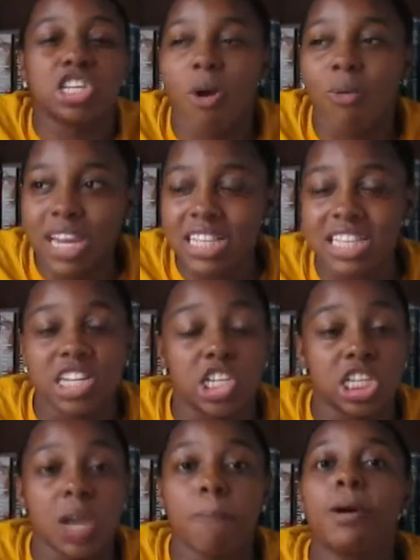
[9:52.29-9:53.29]
don't listen and
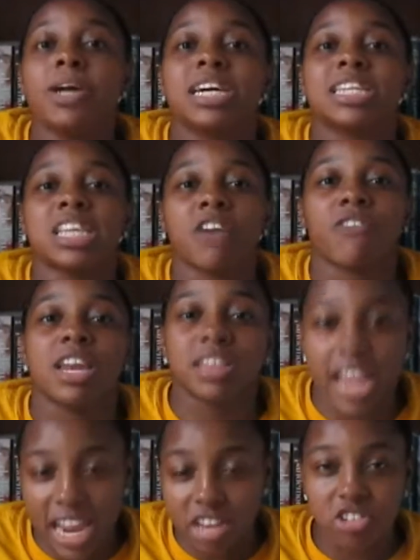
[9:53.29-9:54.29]
she kept putting herself in
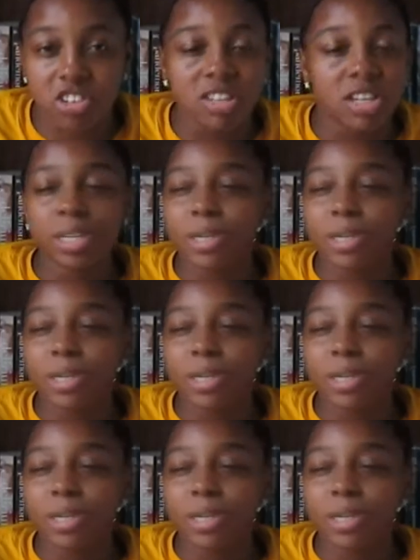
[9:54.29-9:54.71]
danger